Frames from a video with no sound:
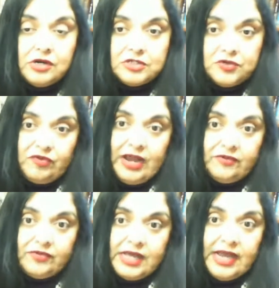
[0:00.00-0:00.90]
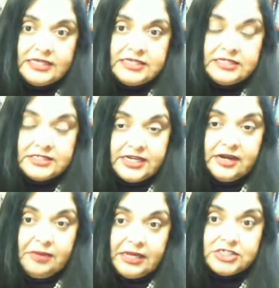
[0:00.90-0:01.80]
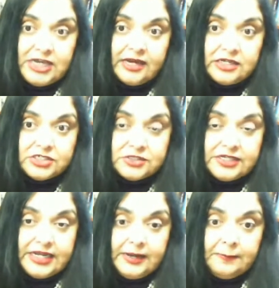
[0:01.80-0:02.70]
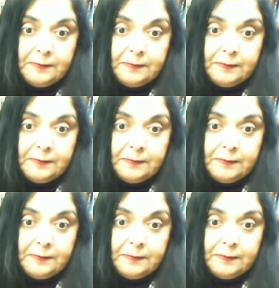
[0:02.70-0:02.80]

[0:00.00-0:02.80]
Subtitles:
to fight for the ideals that are being challenged today.